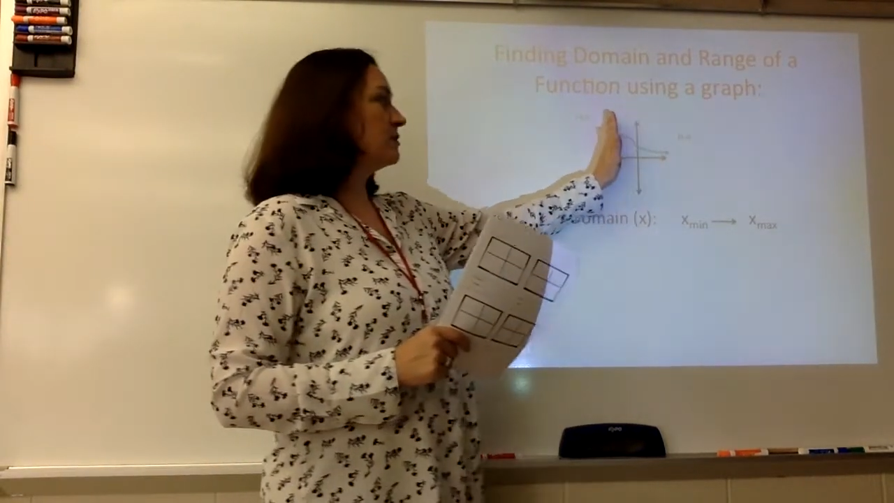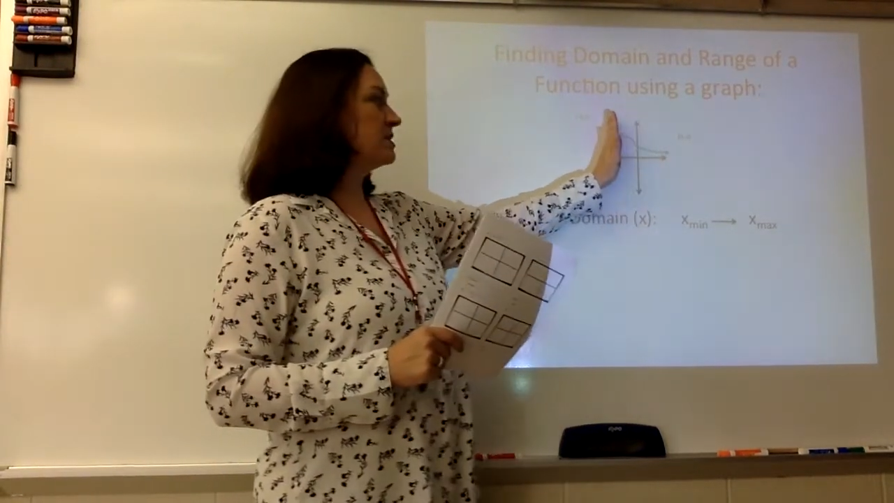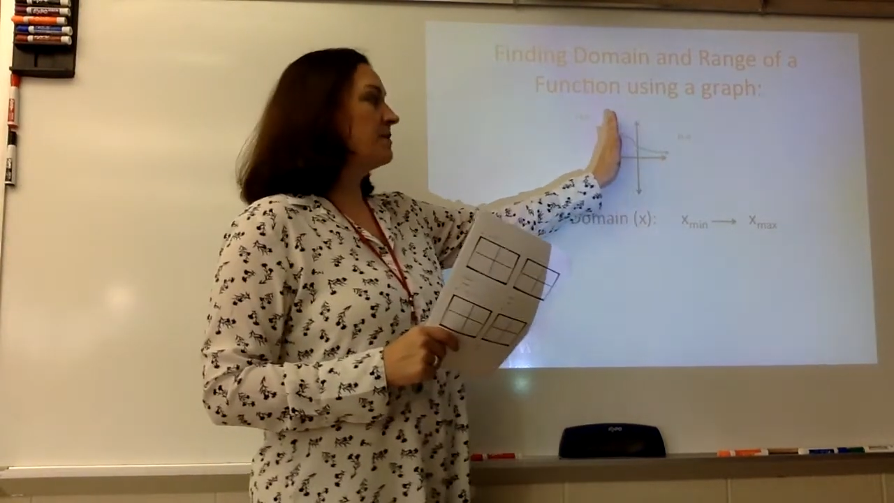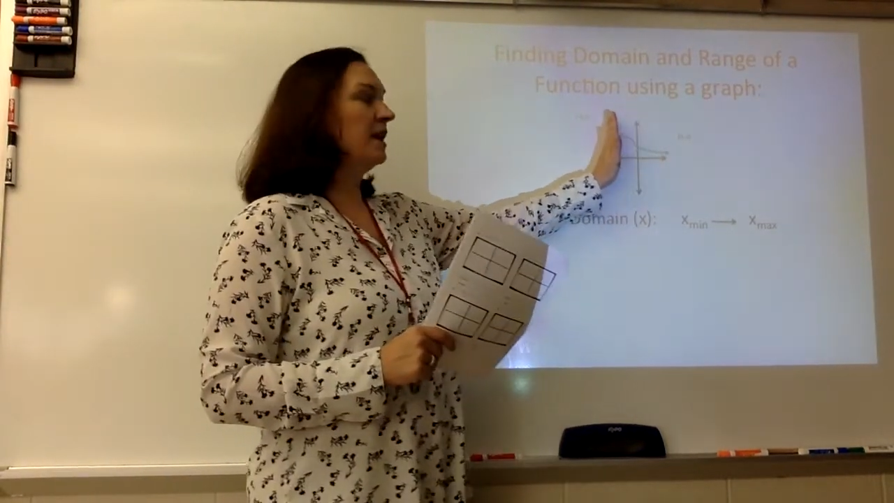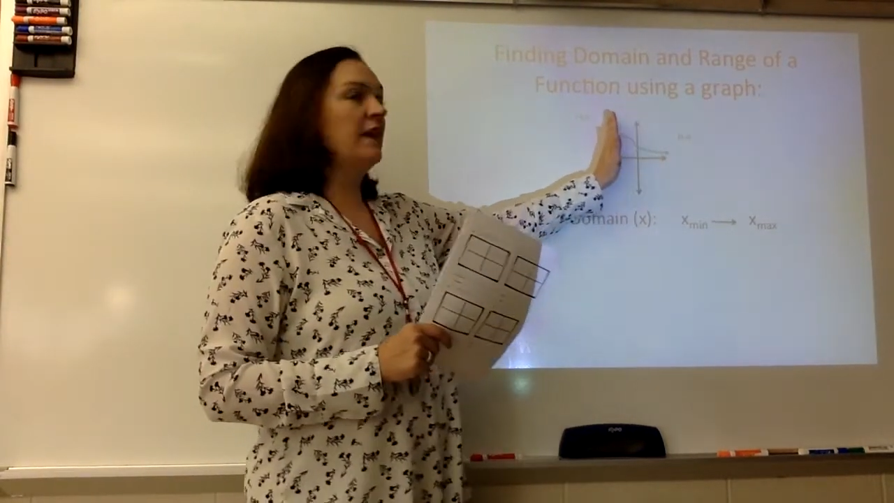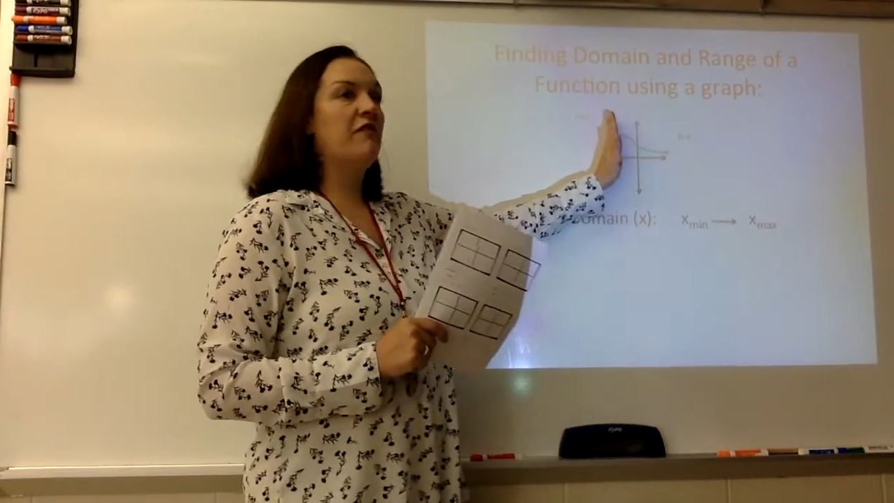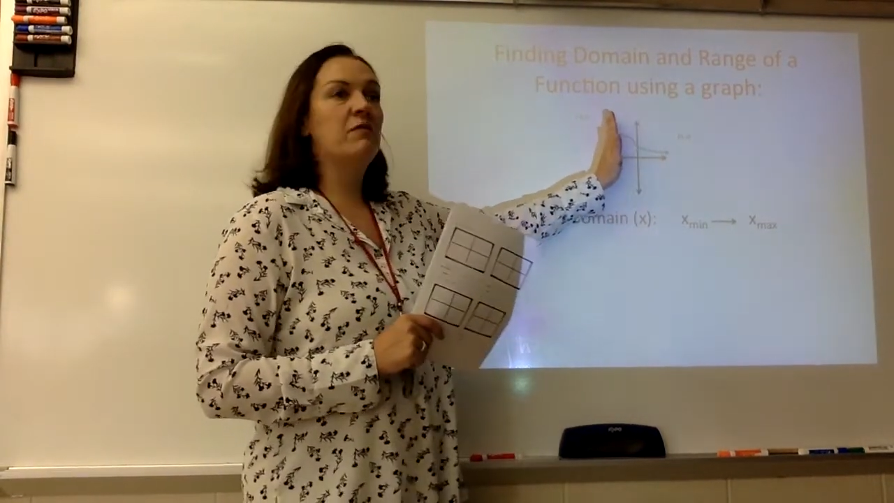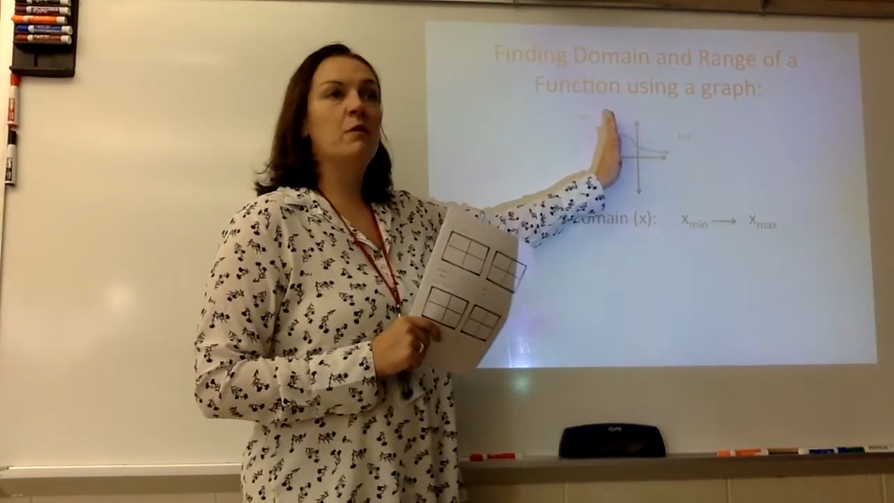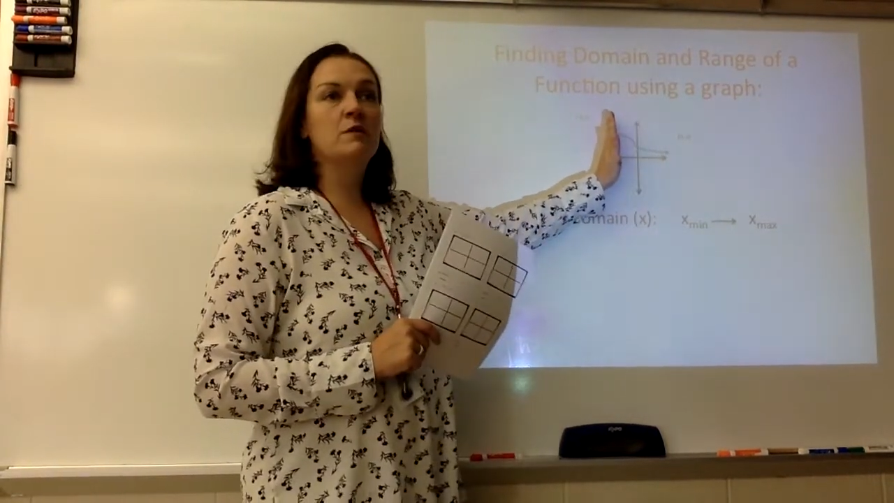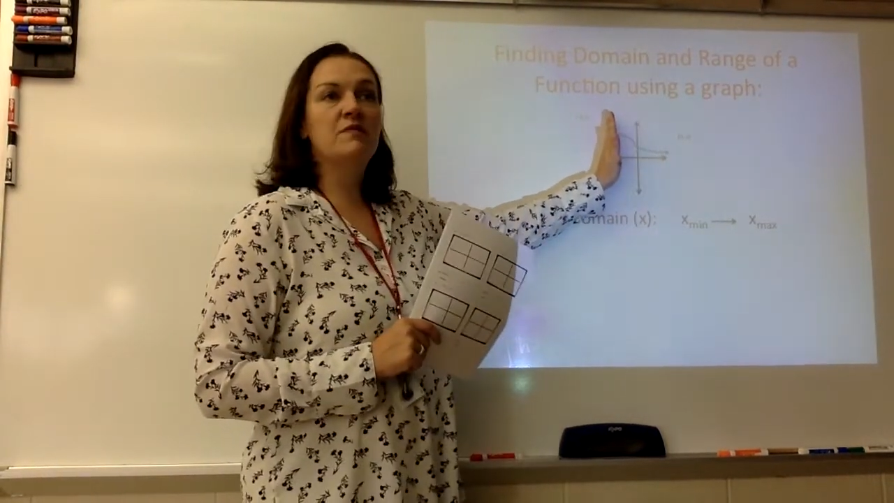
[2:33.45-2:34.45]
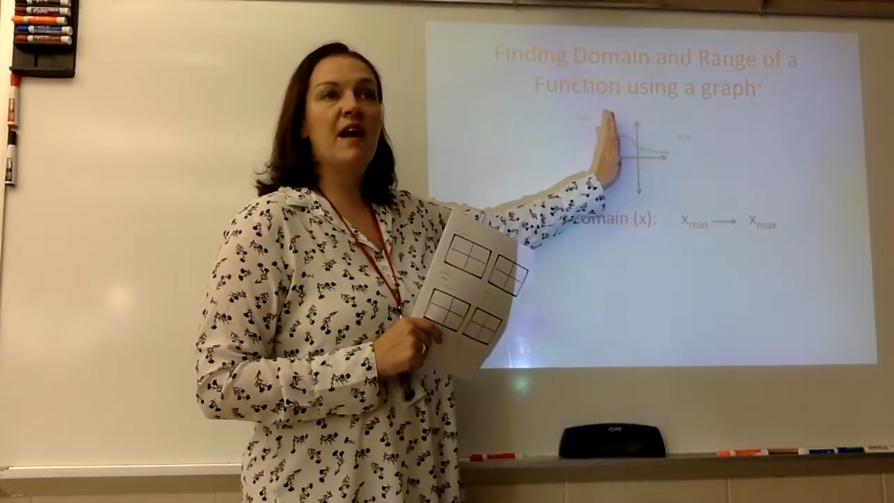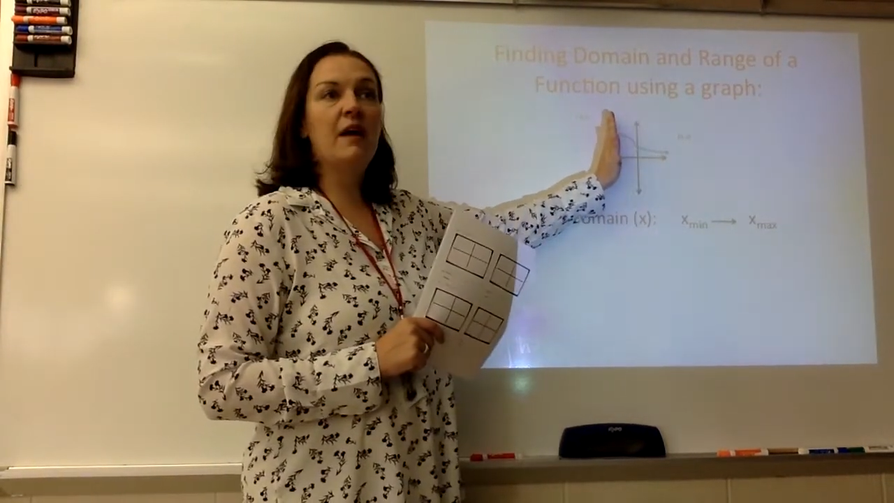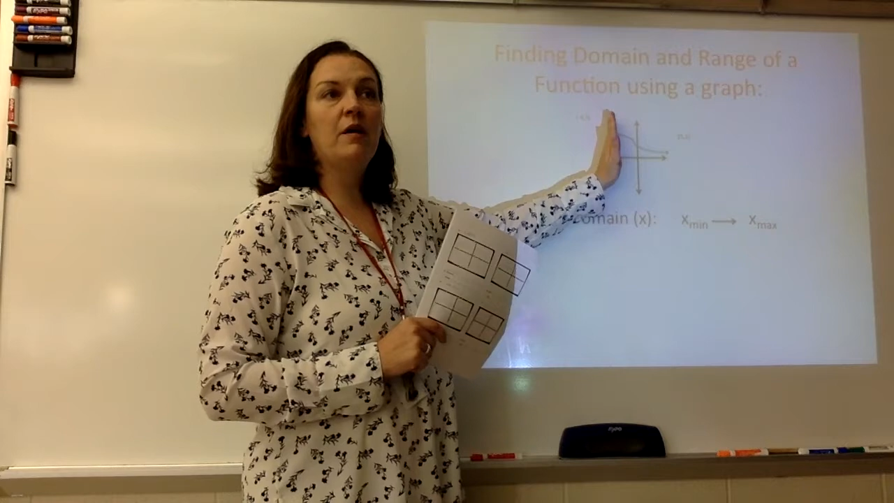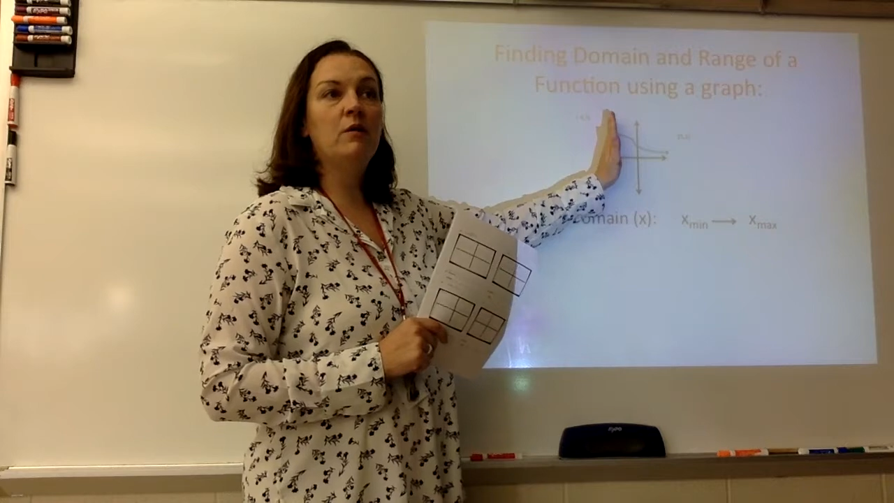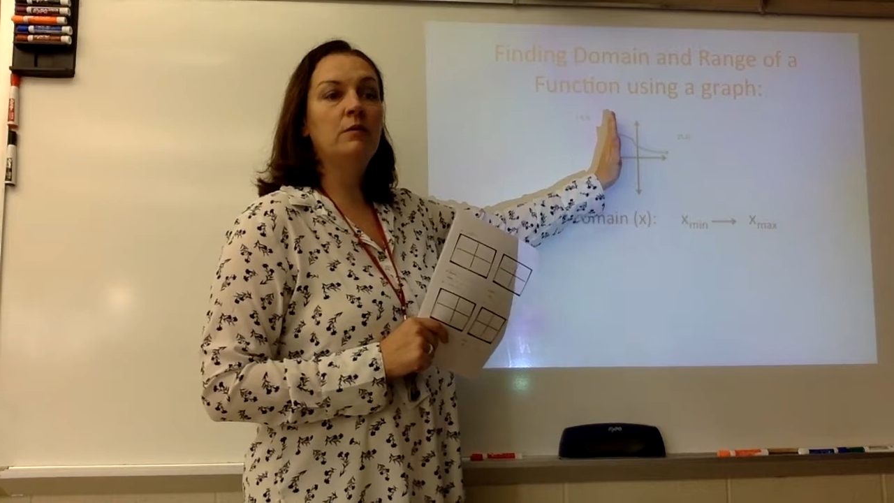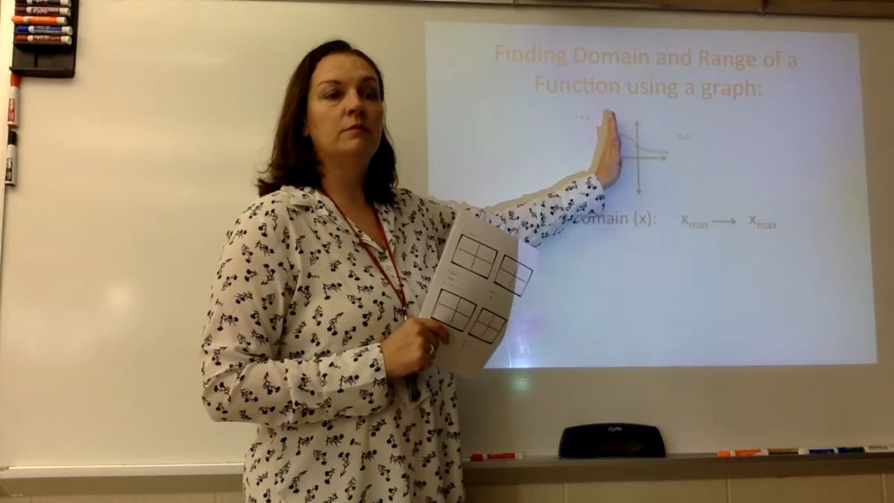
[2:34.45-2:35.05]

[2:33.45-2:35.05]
What's my leftmost value?